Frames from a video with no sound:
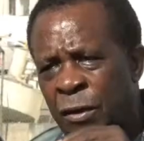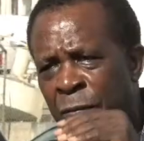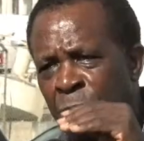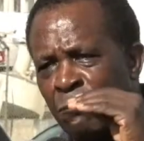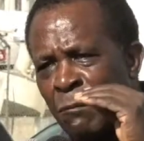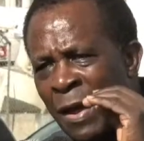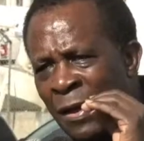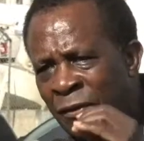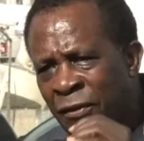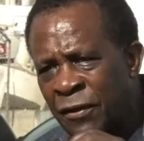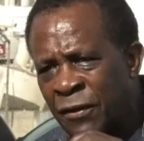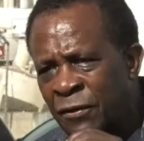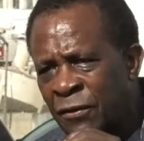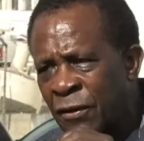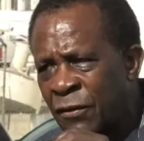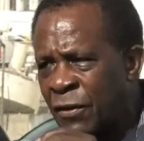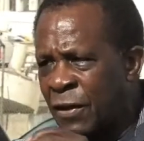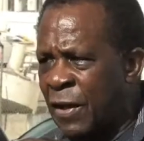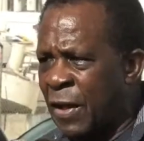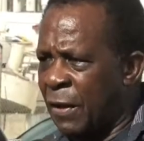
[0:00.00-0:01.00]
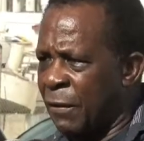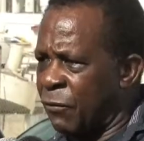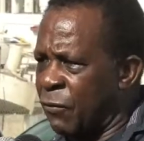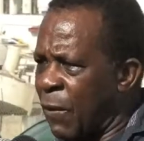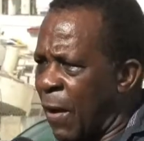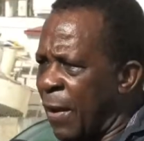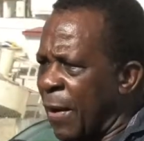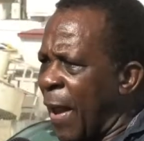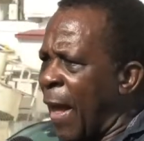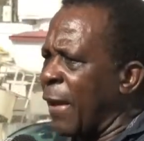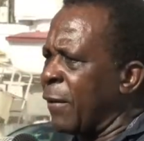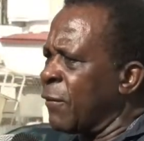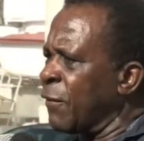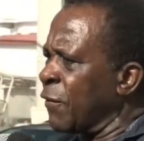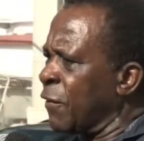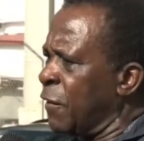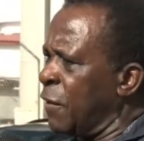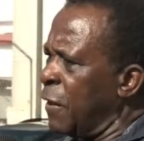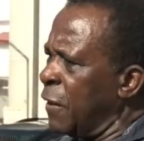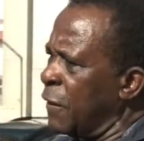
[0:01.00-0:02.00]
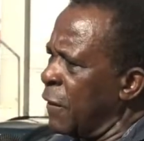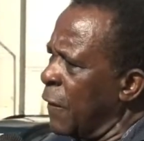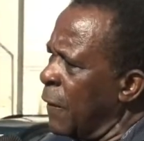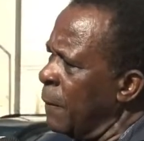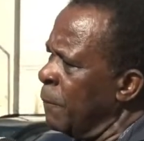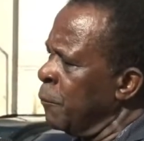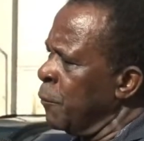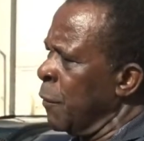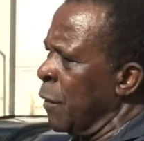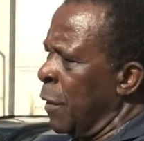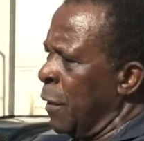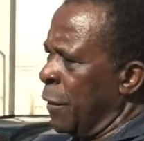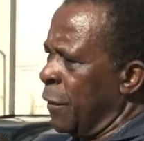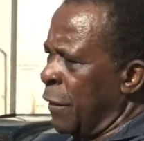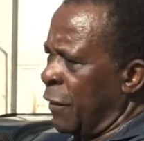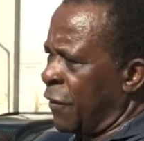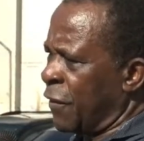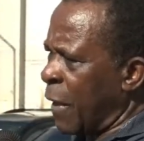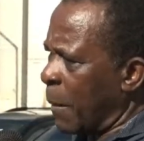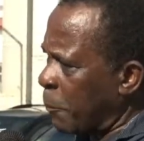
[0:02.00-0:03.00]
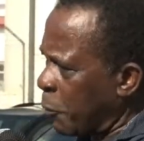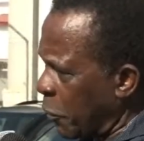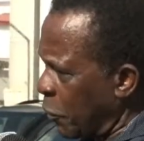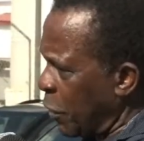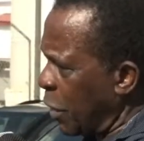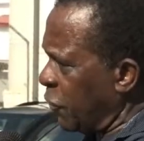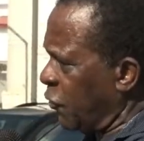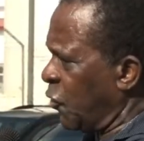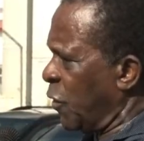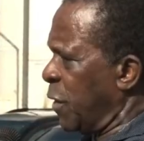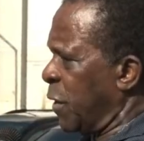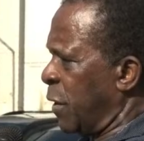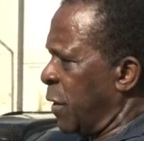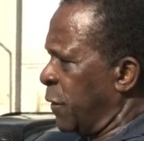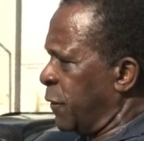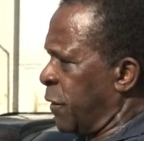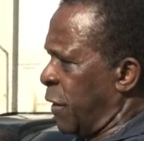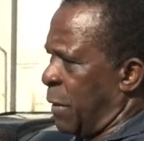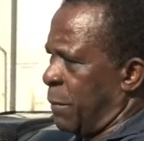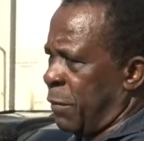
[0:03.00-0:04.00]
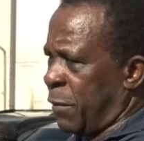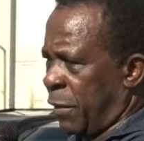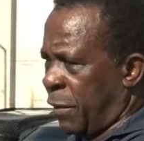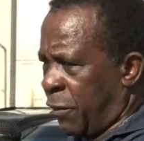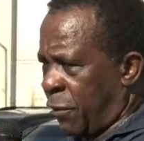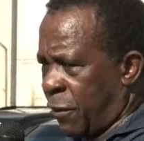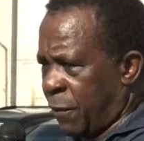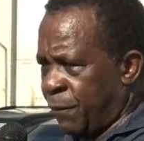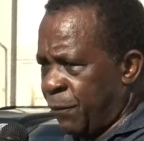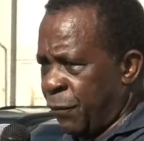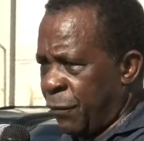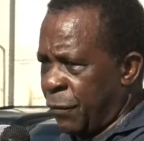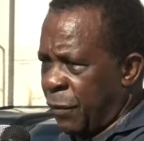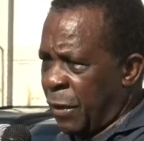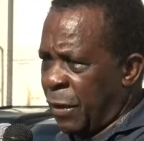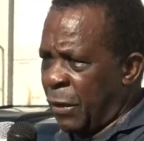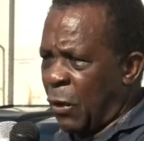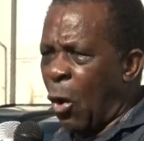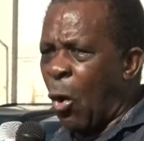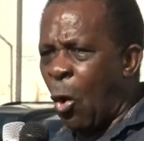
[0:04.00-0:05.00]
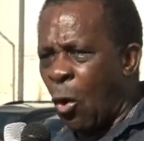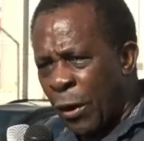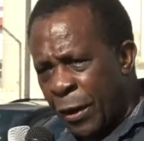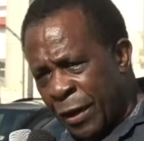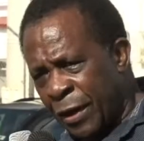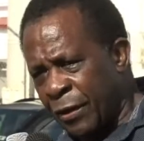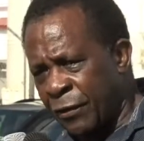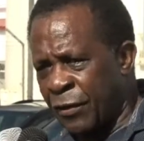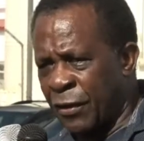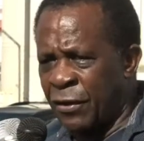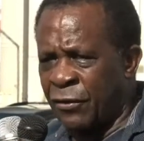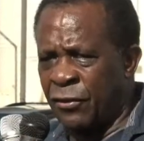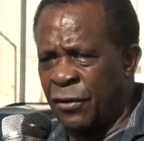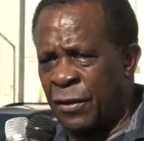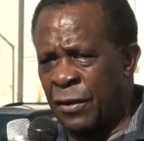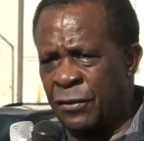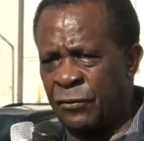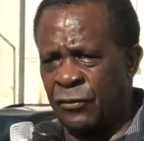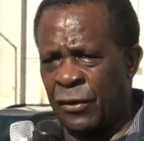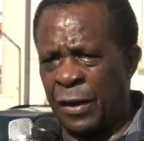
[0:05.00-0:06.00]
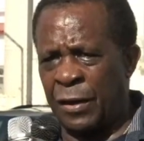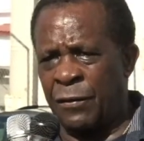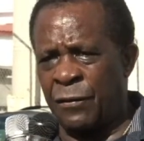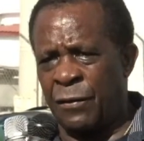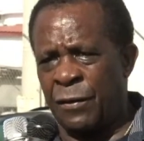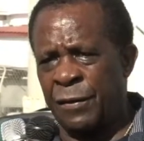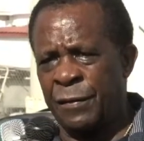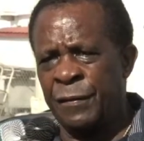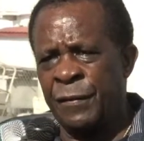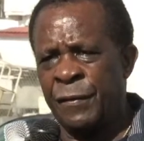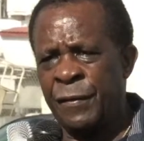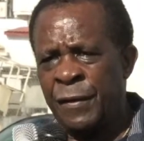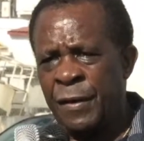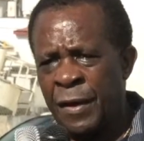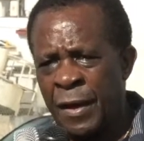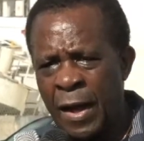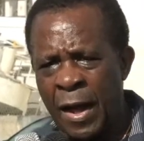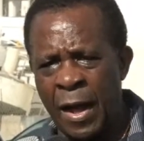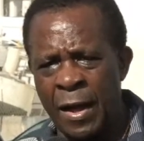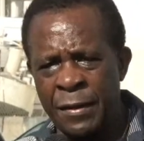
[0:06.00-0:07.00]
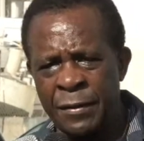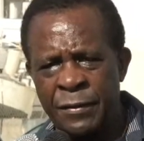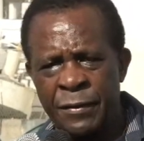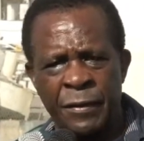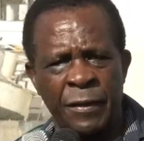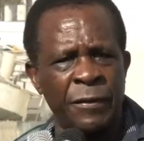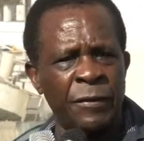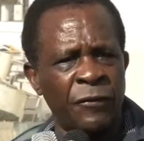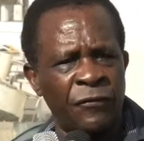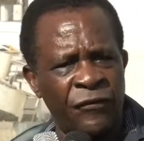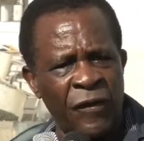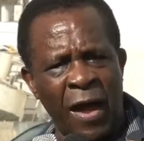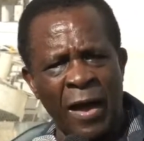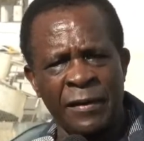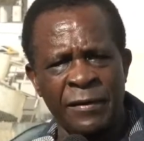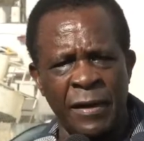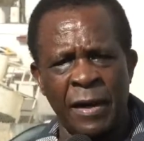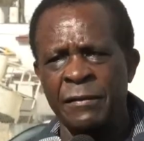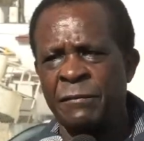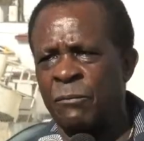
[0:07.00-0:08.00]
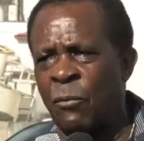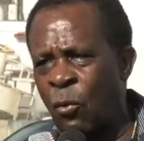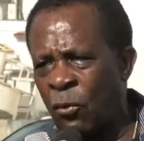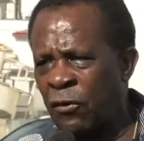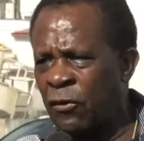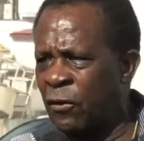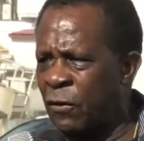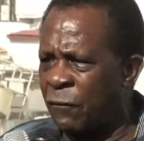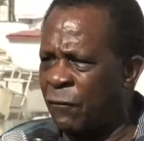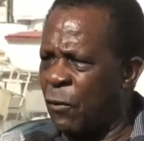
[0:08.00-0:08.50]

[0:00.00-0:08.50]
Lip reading: The message is clear. So I like to see the separation of the tables, the organization in general, and the fact that most